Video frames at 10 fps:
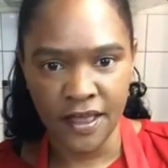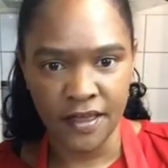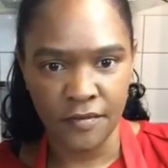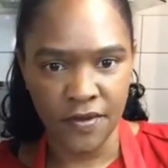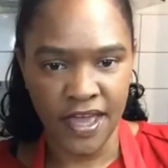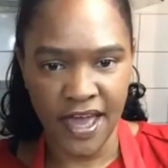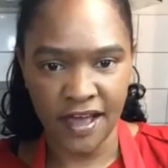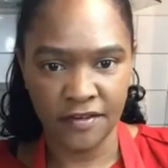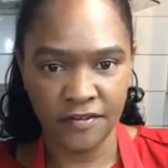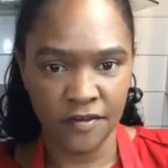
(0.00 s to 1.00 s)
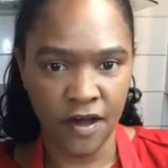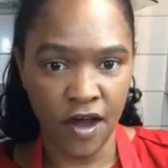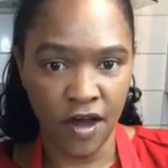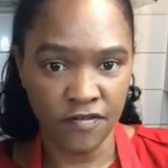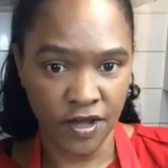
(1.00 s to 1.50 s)
we have
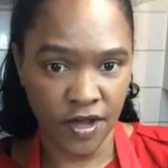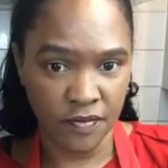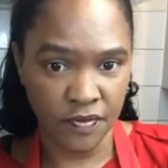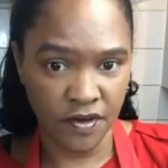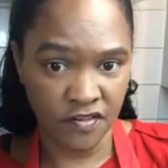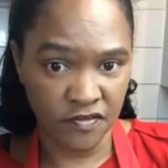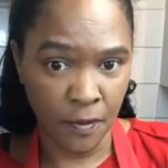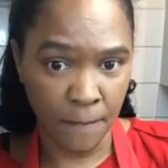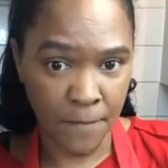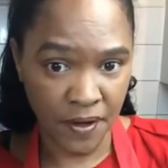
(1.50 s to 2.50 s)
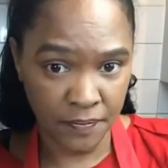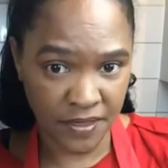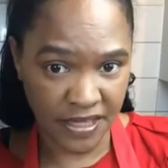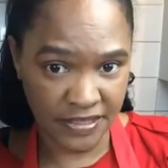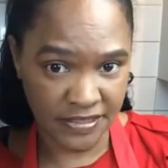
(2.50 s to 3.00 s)
half a cup of
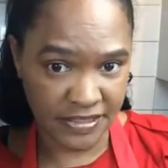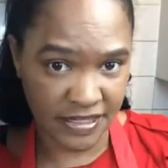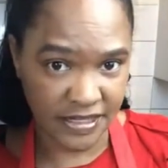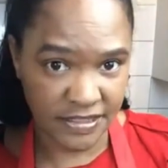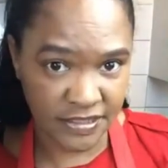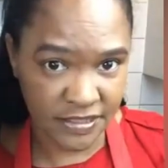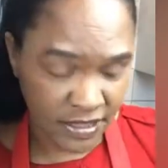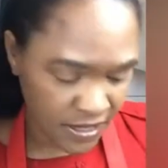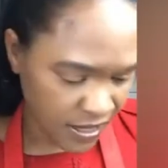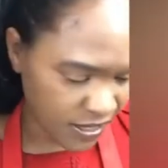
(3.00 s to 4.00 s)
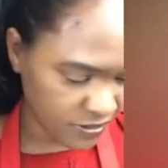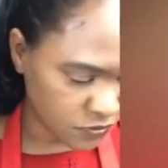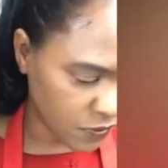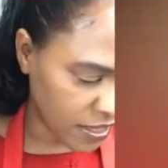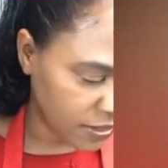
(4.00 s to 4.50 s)
pumpkin seeds as
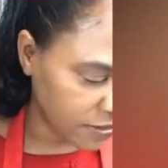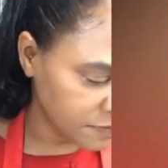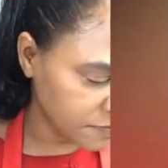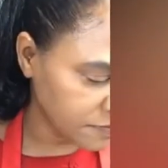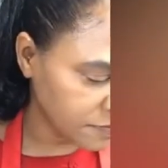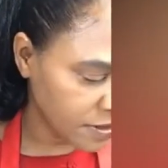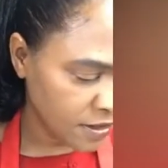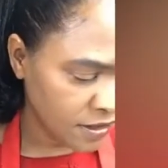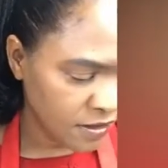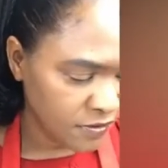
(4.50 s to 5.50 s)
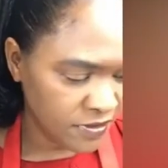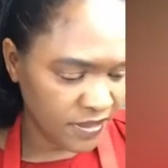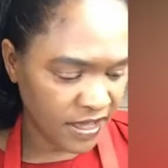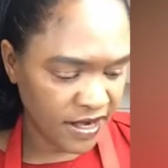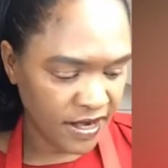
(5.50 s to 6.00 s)
well. We
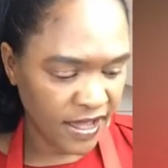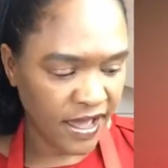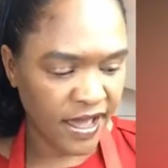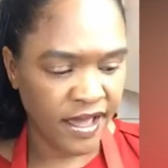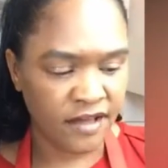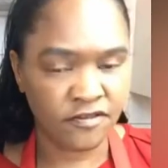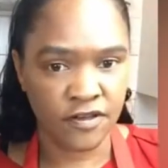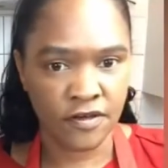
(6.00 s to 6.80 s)
then have